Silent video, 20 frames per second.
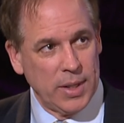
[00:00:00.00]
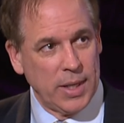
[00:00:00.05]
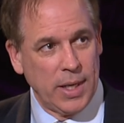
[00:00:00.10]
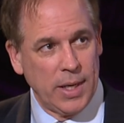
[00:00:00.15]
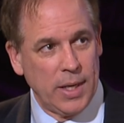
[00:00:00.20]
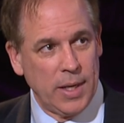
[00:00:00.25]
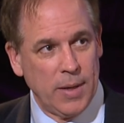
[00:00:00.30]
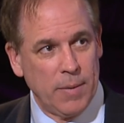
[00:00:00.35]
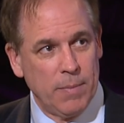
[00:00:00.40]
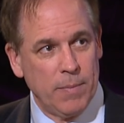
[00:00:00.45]

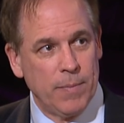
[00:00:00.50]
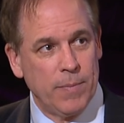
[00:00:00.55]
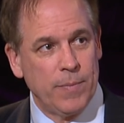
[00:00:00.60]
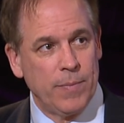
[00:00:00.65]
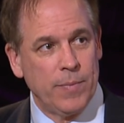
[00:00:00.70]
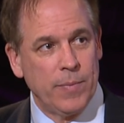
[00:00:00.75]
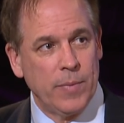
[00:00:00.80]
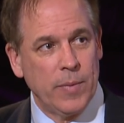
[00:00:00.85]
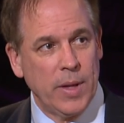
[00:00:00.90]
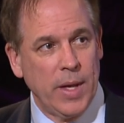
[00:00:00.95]
Um,
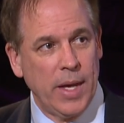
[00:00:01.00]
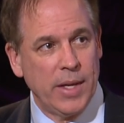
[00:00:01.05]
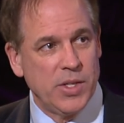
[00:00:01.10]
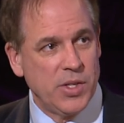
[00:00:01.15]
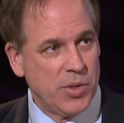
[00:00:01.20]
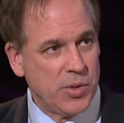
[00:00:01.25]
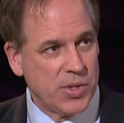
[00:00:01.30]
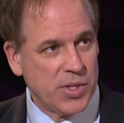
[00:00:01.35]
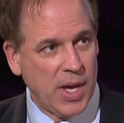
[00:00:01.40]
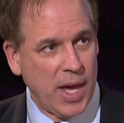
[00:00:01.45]

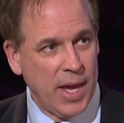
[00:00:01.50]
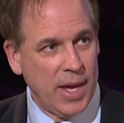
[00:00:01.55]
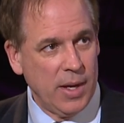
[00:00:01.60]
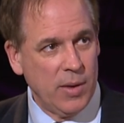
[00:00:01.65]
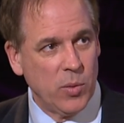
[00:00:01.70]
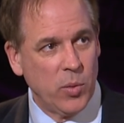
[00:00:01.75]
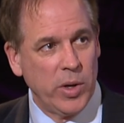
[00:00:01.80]
as you say,